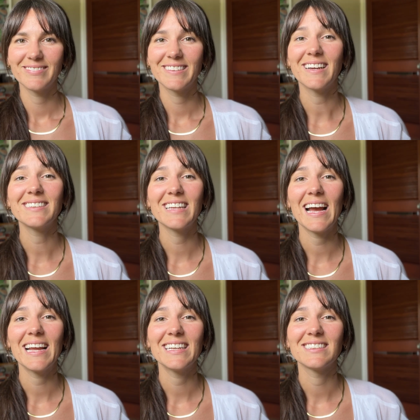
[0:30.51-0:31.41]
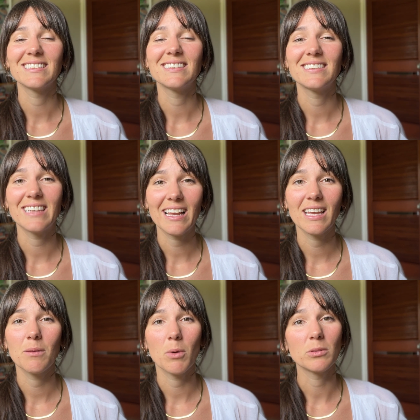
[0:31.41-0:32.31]
Tongue tie is the
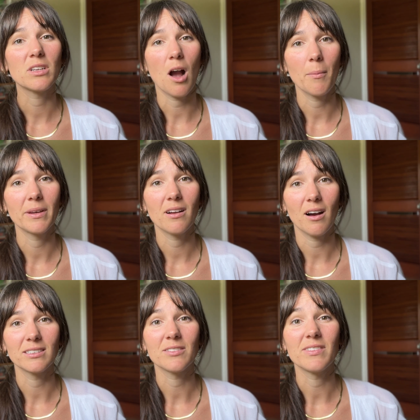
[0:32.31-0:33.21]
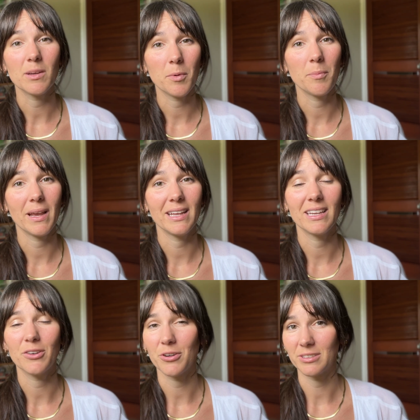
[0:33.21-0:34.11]
second most common cause of nipple pain
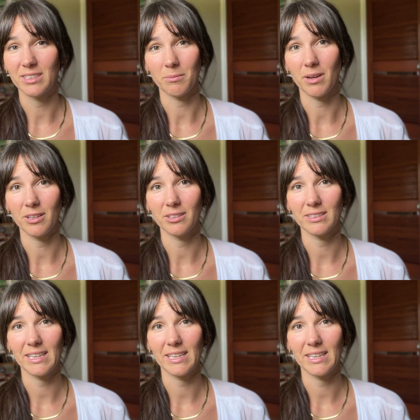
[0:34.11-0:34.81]
in nursing mothers,